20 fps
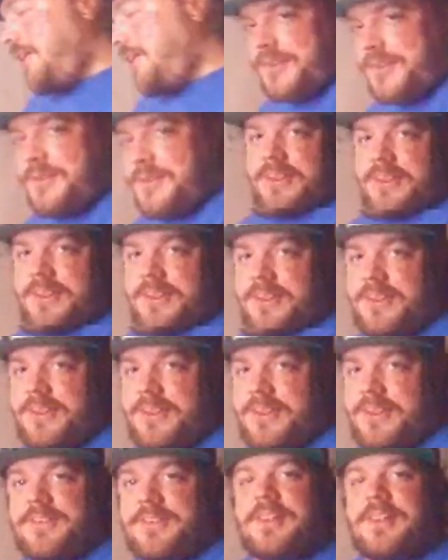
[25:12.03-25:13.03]
want to see what Taylor
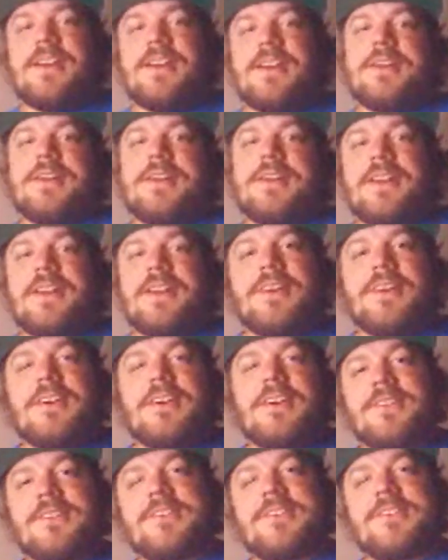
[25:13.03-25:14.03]
looks like? I know I get a
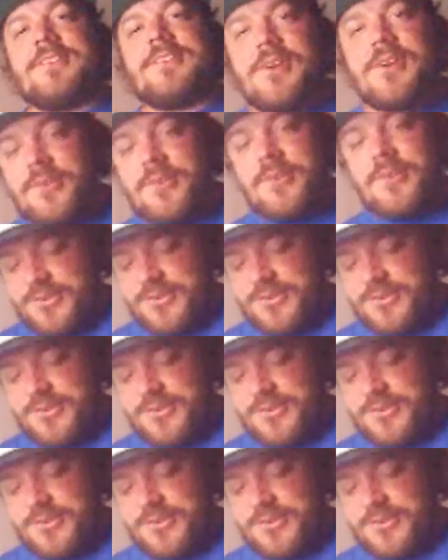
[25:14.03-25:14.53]
chance to show you